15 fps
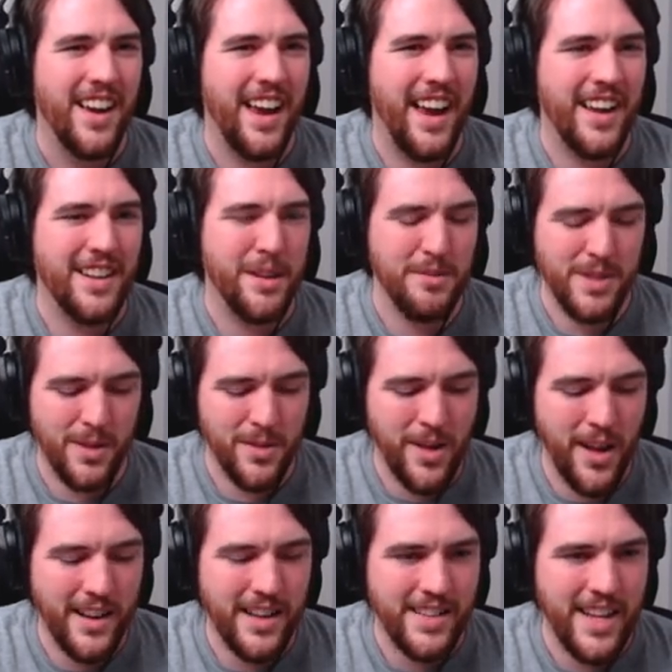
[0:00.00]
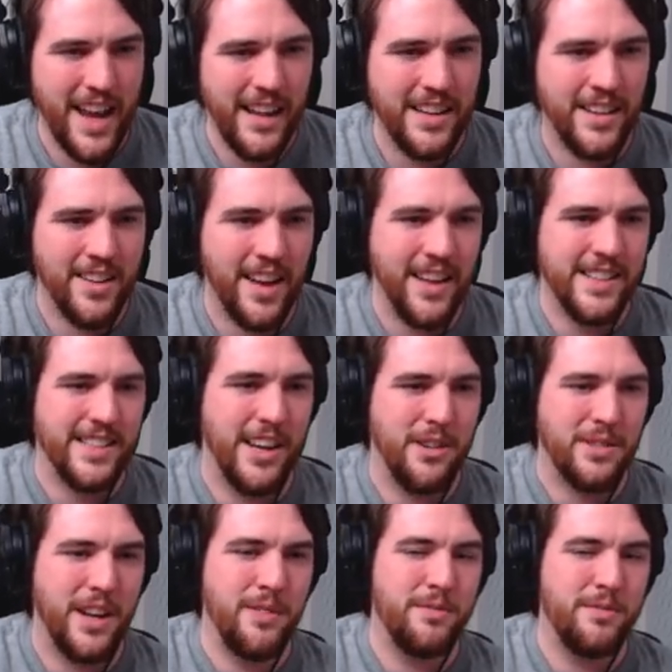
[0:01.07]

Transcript: and there was a lot of dandelions out.